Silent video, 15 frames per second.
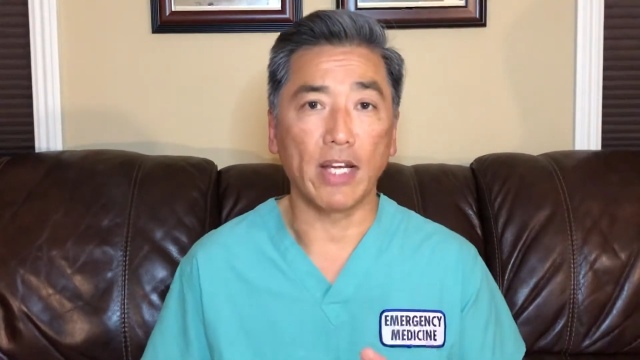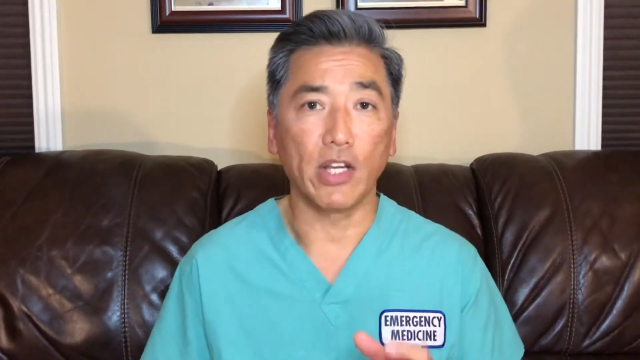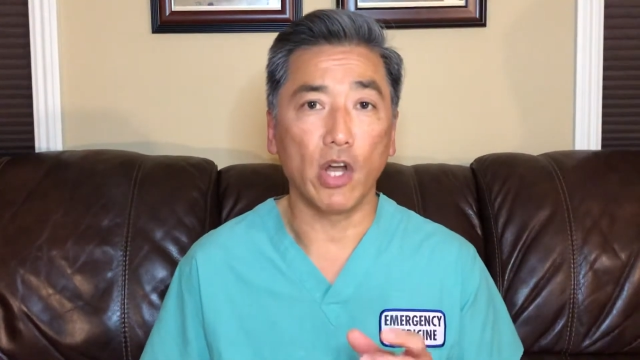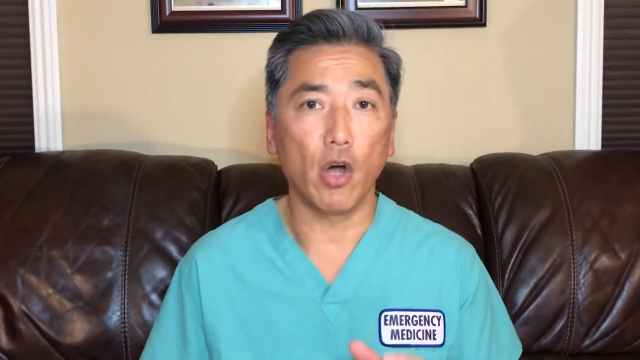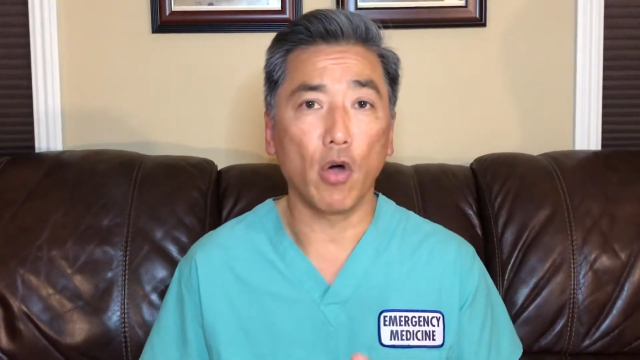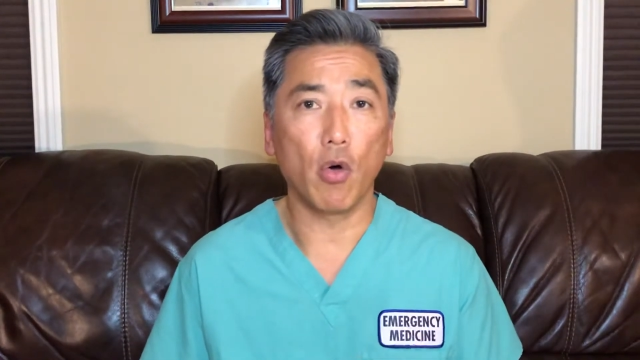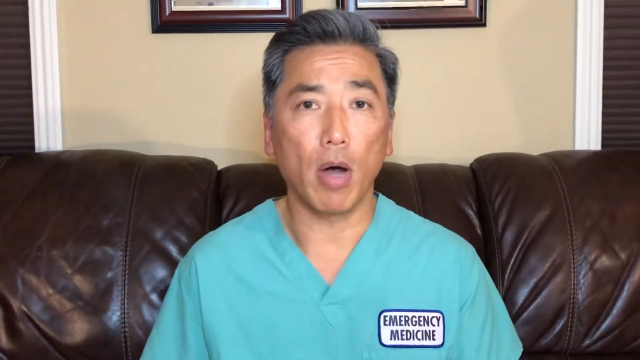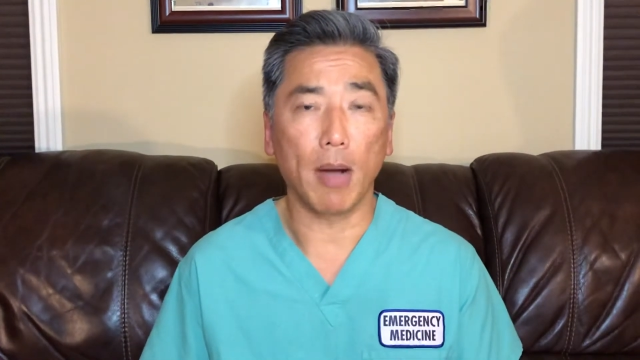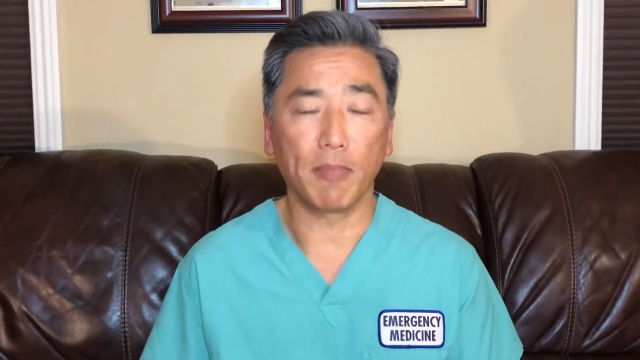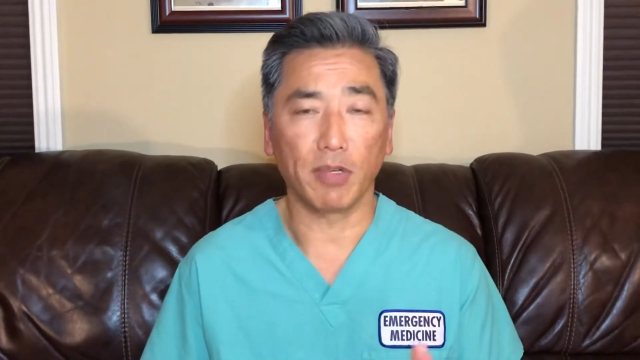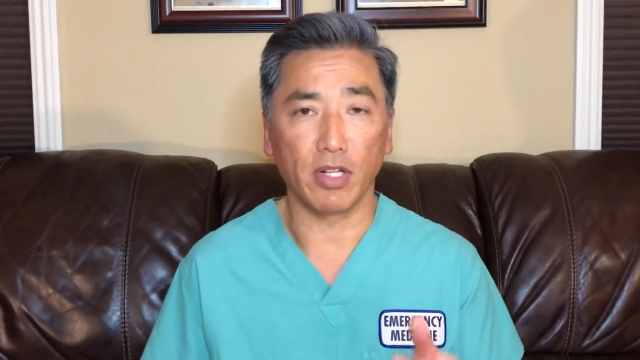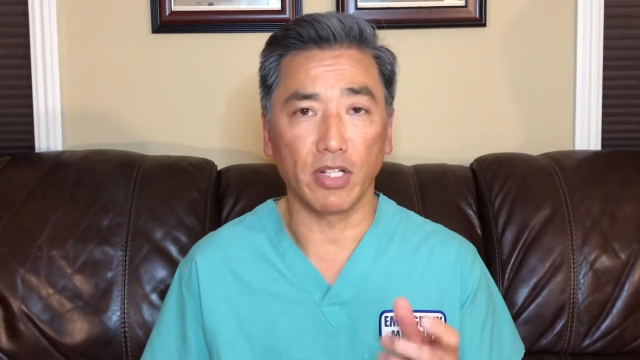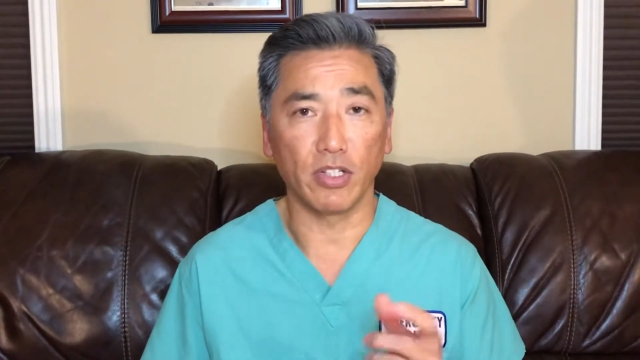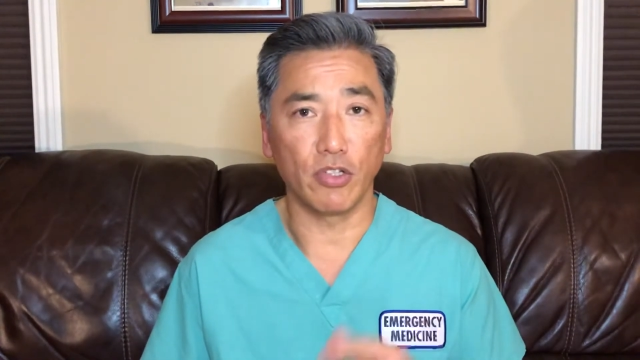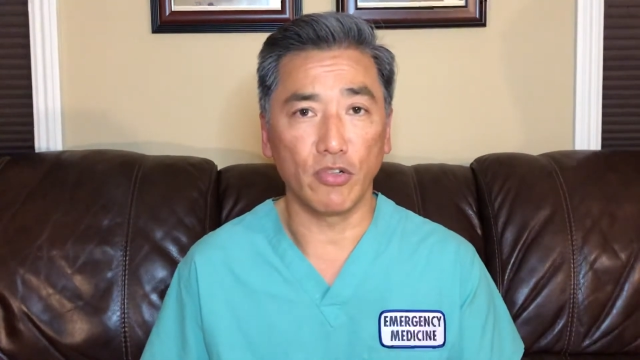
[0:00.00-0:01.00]
know I'm going
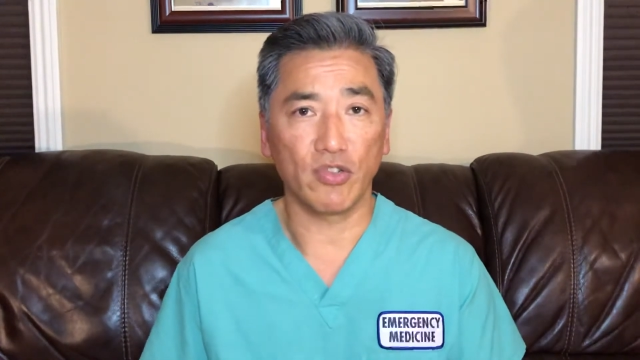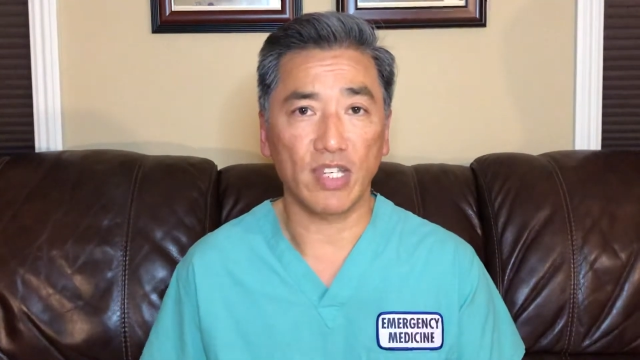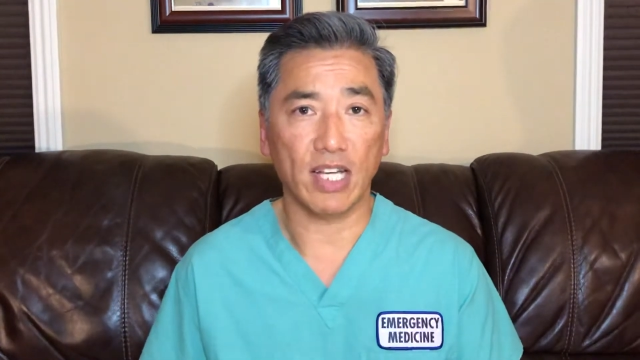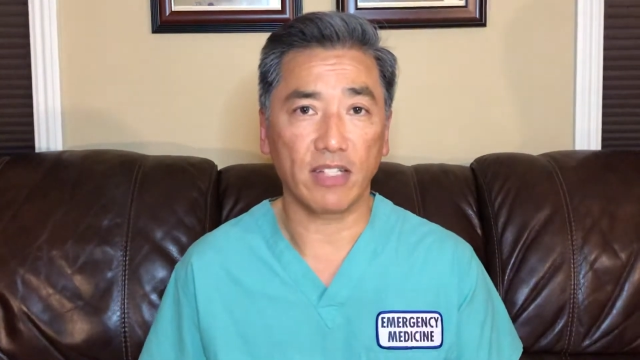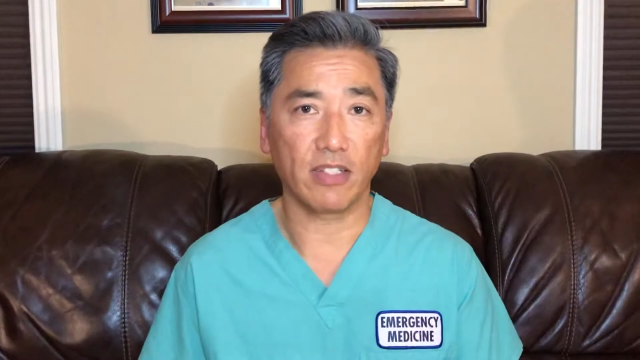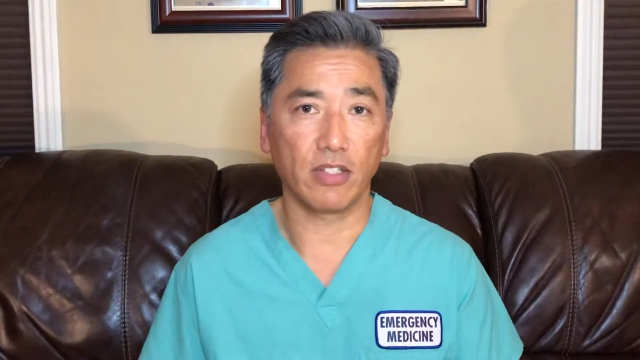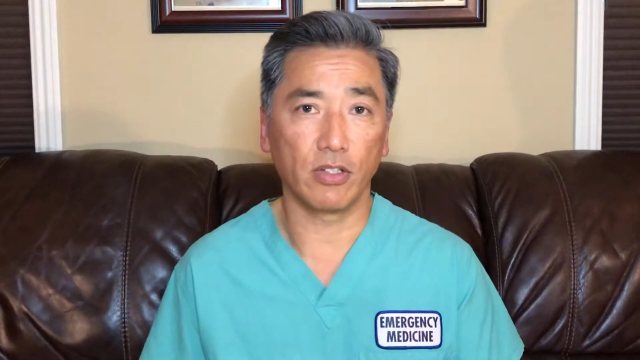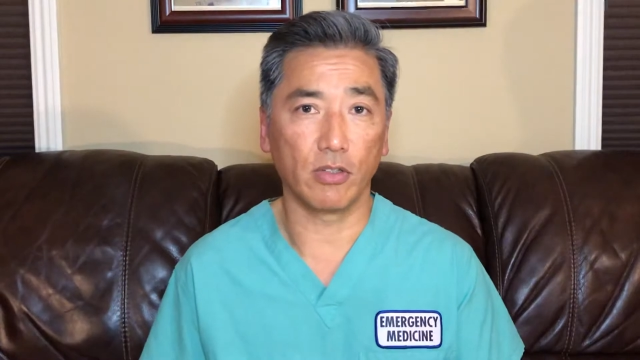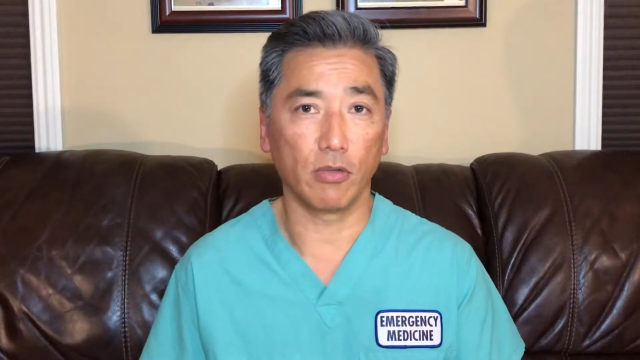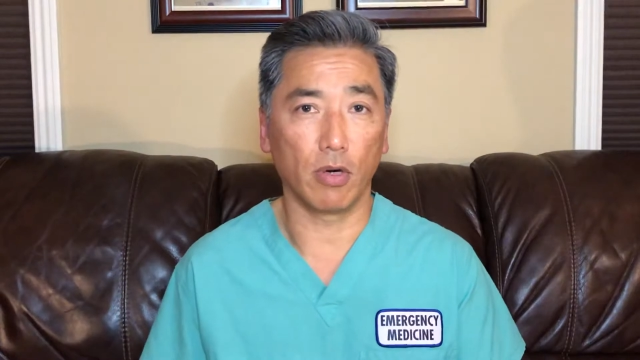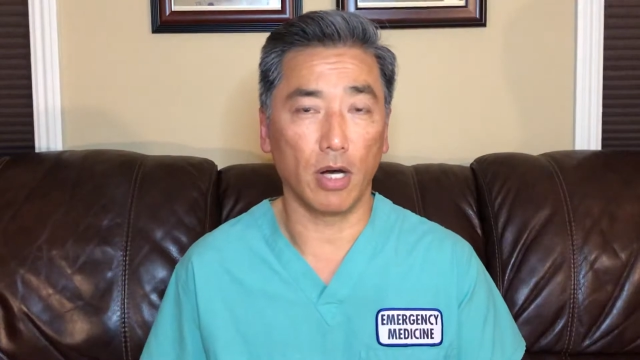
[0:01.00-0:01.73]
to use that to